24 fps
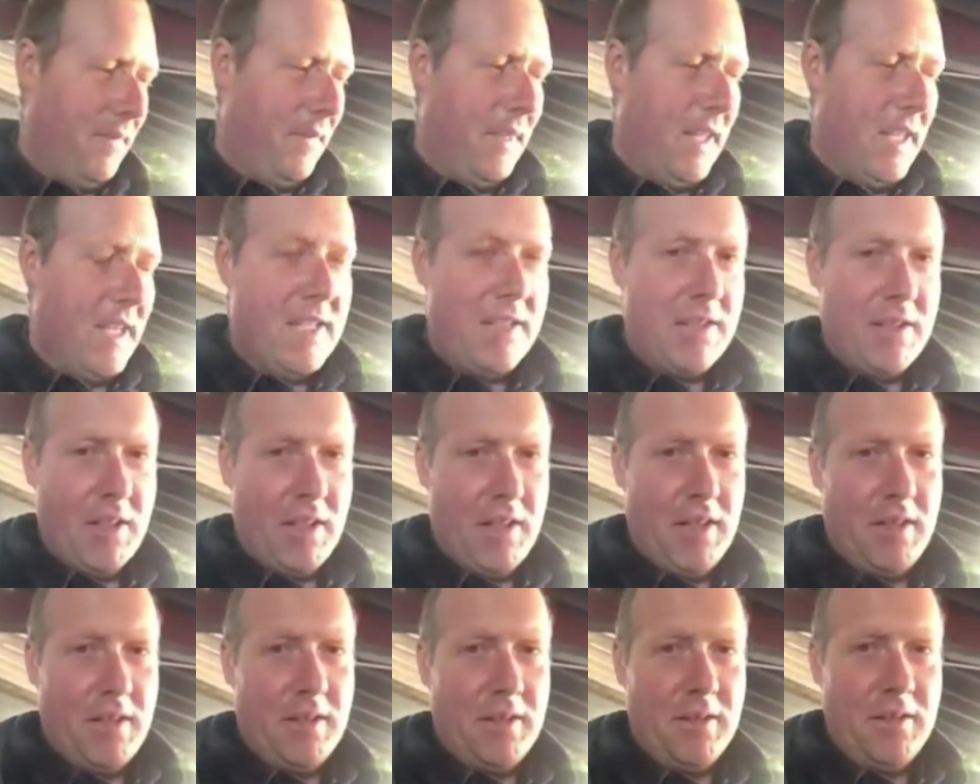These
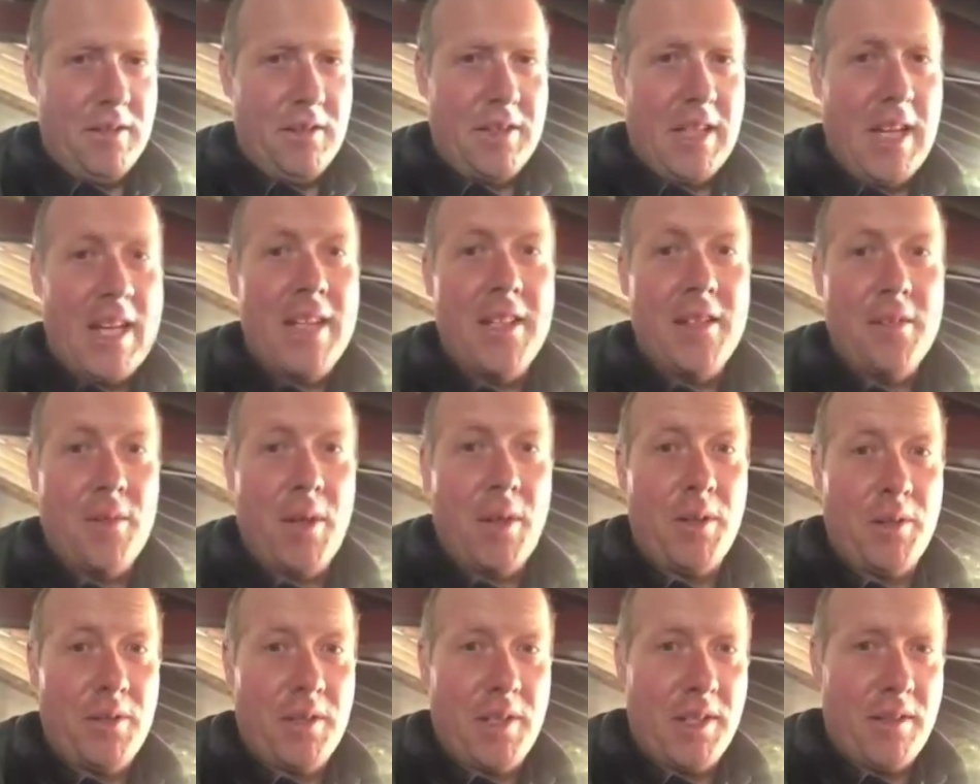are tender
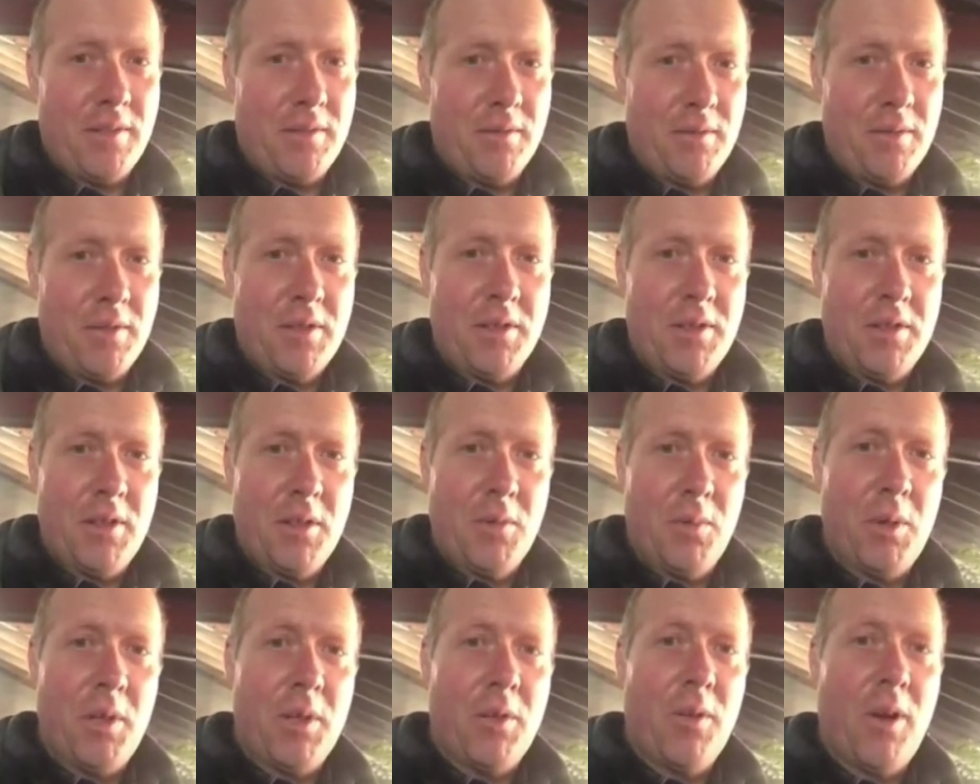rhododendrons
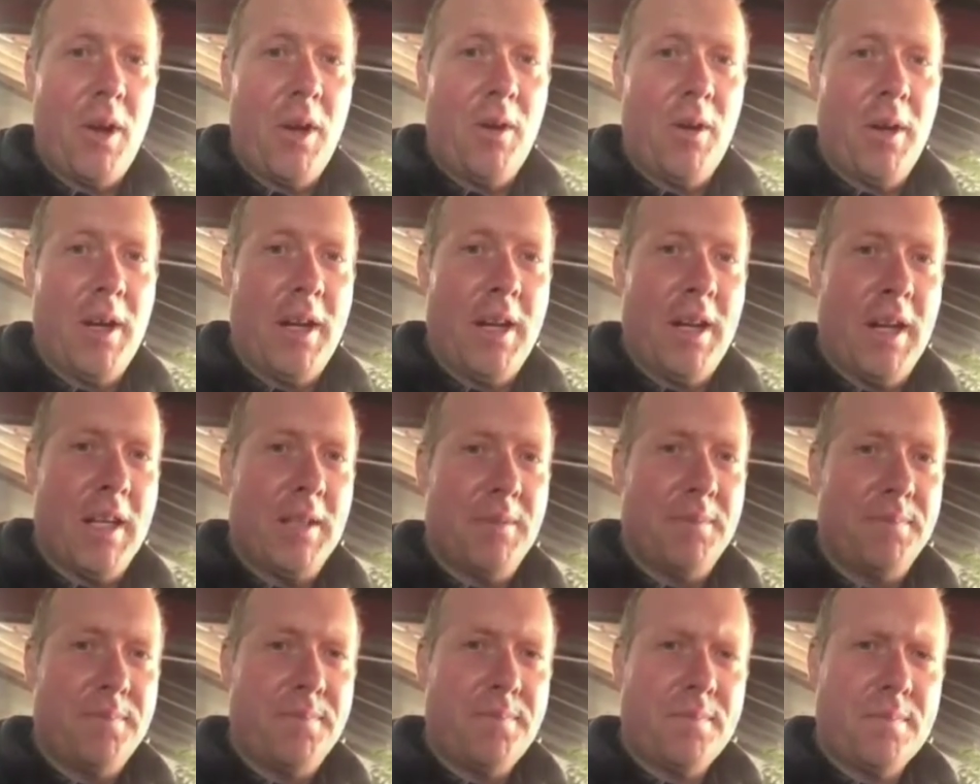that we grow
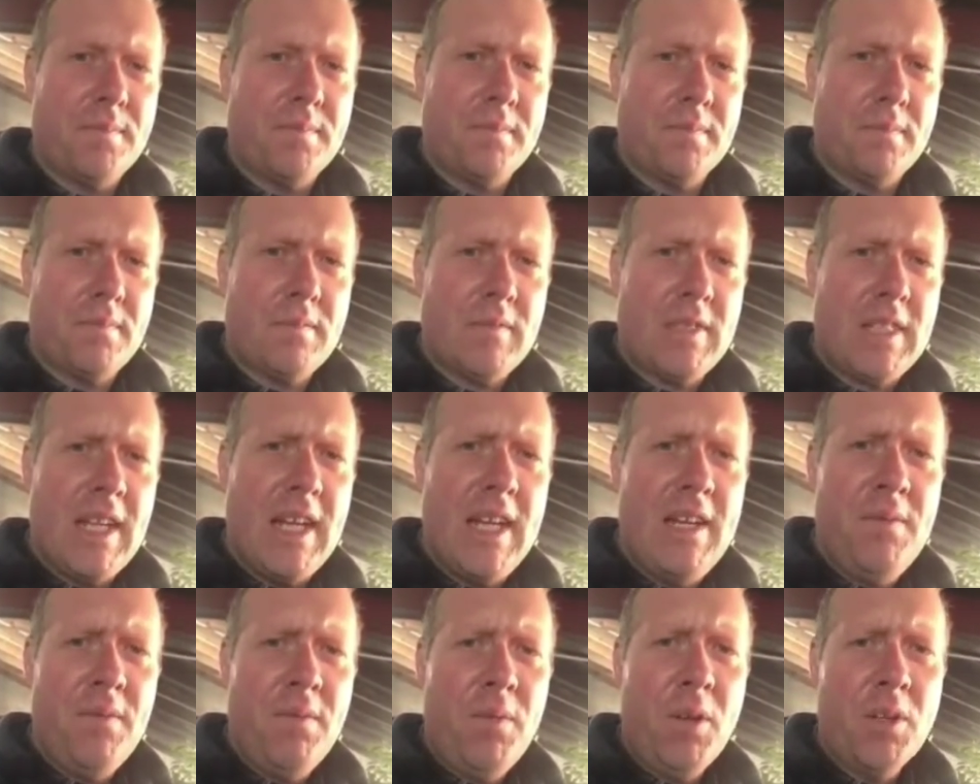here
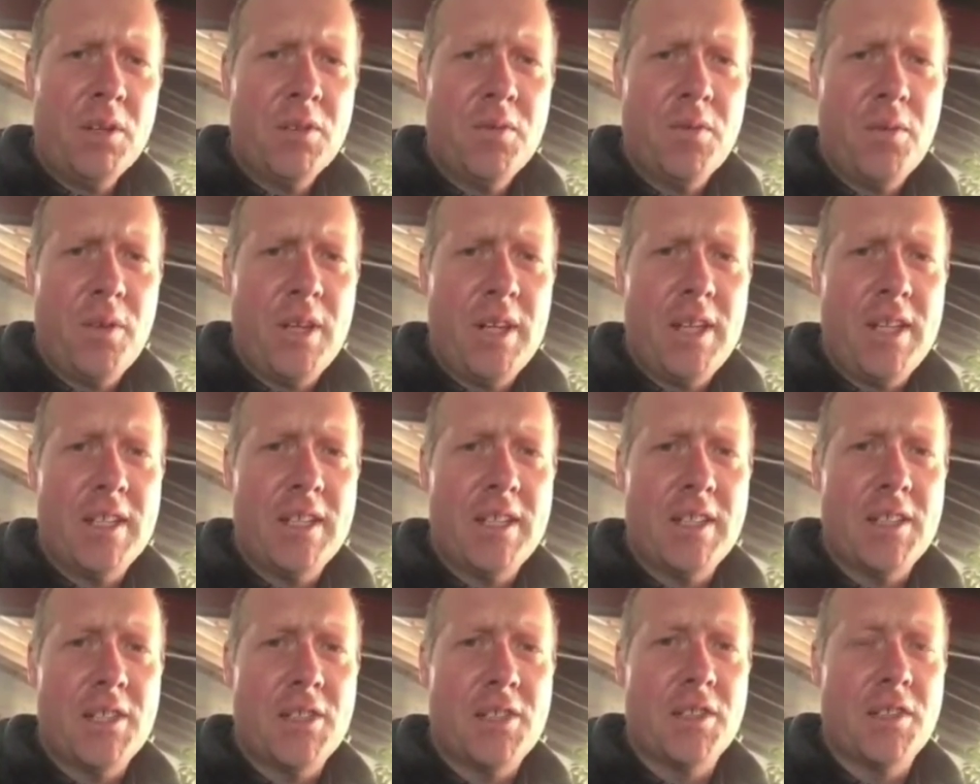in frost-free
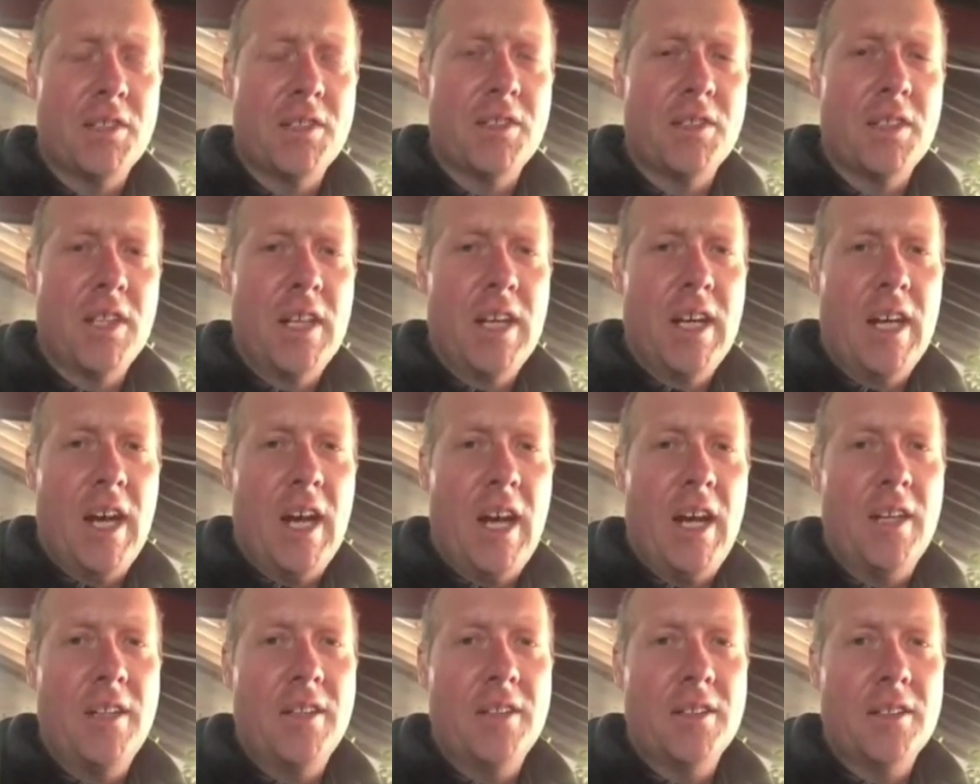conditions
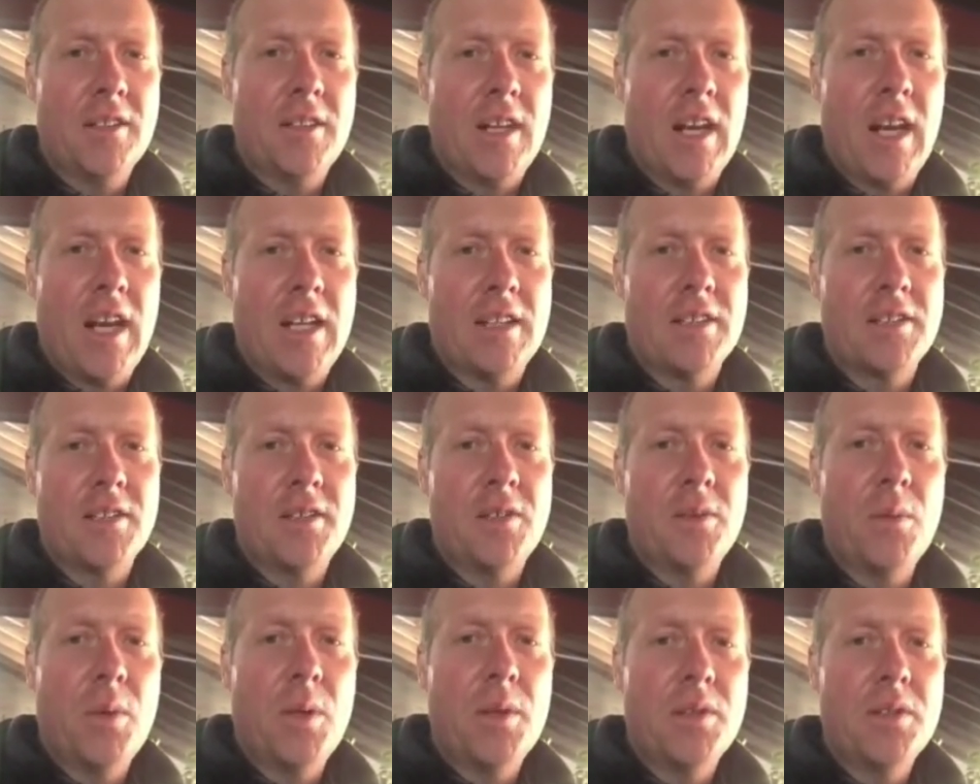under glass, and
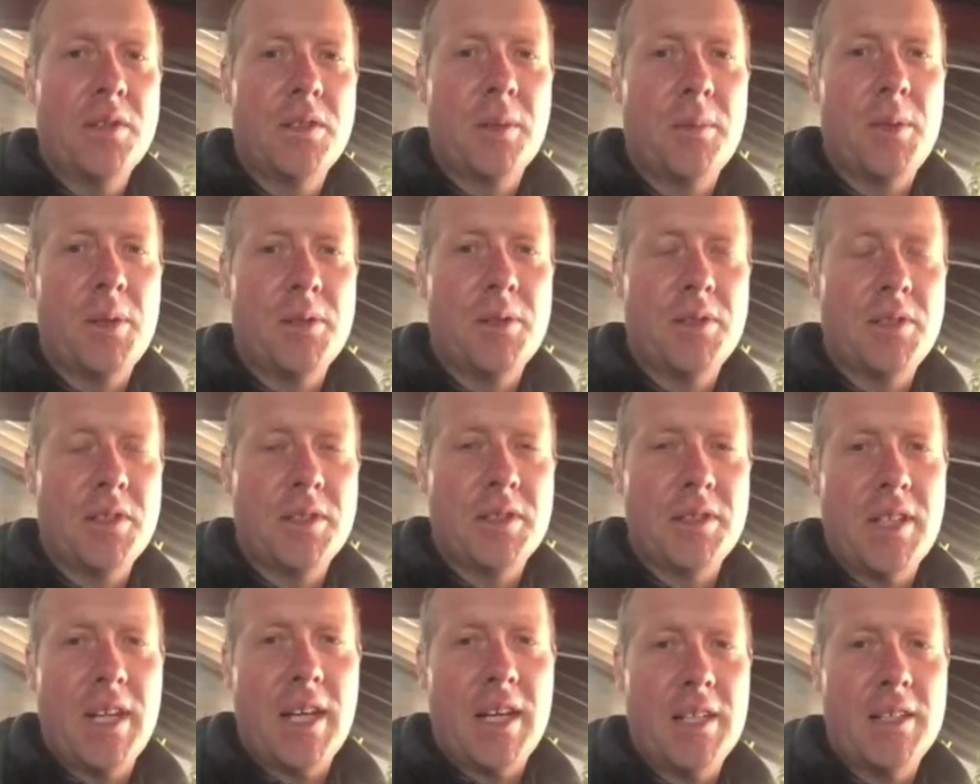the one that I'm using
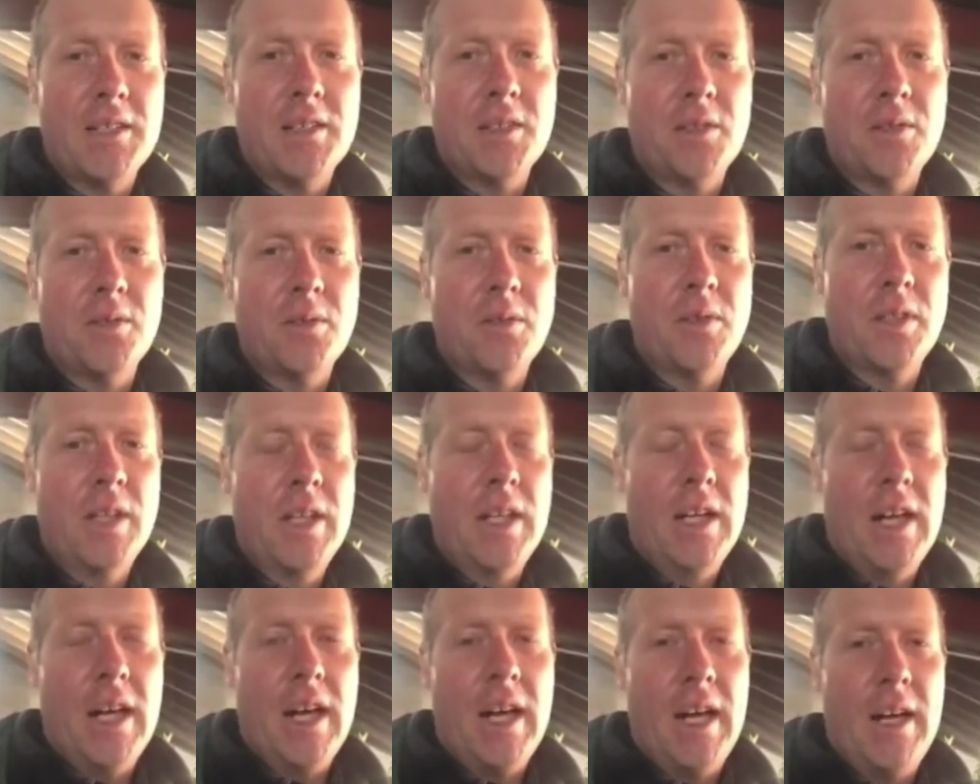today is called
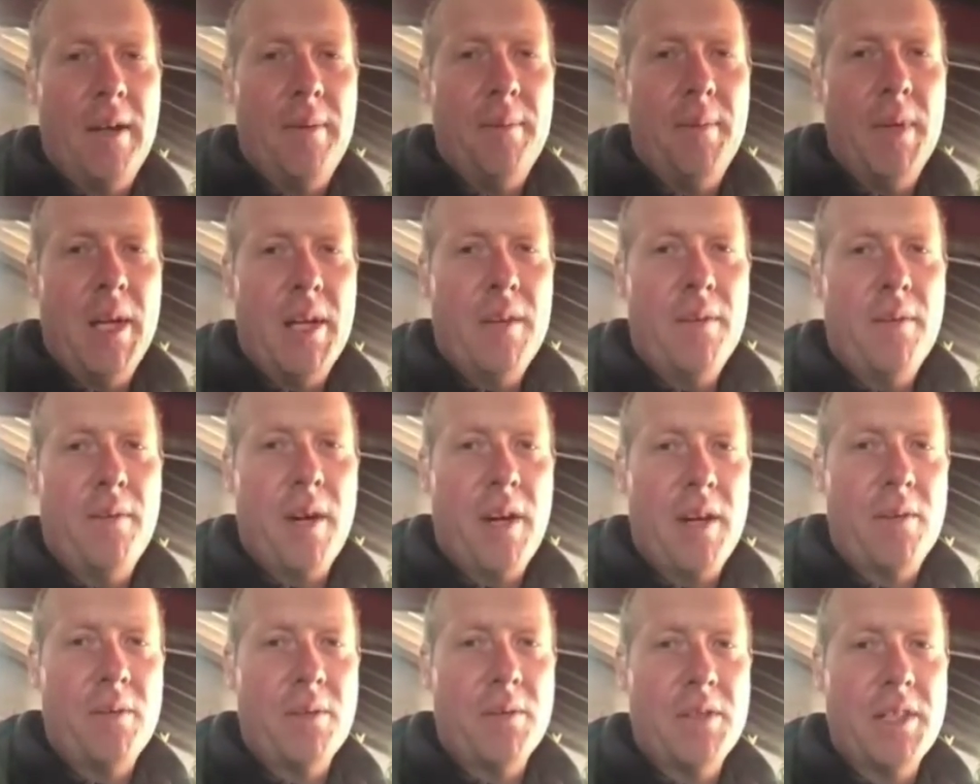
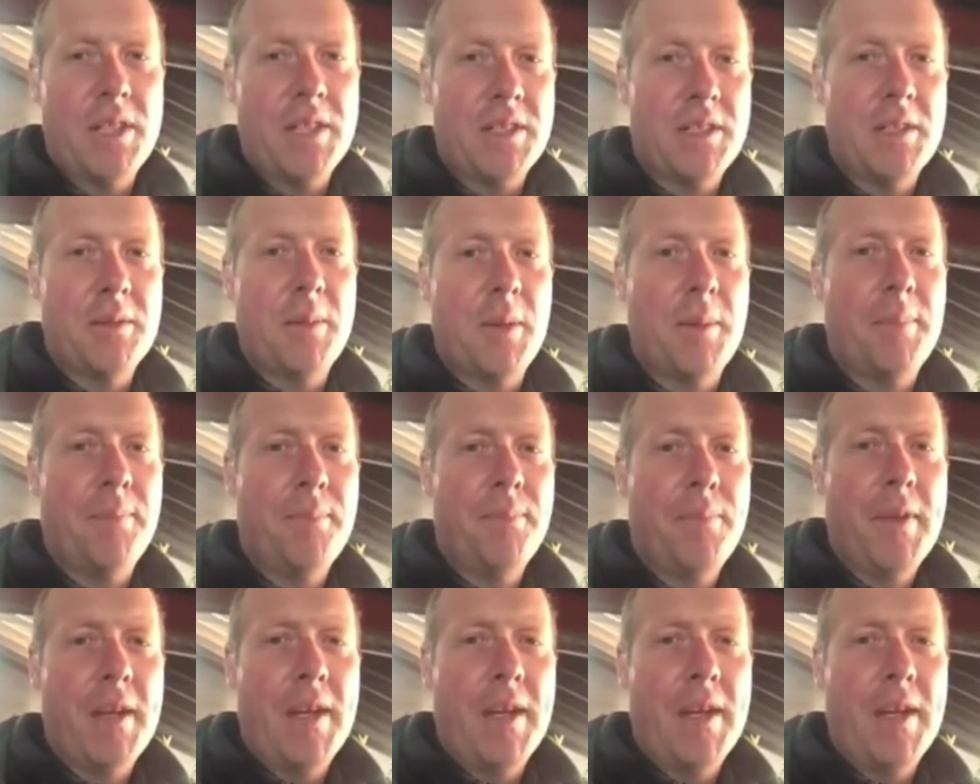Fragrantissimum.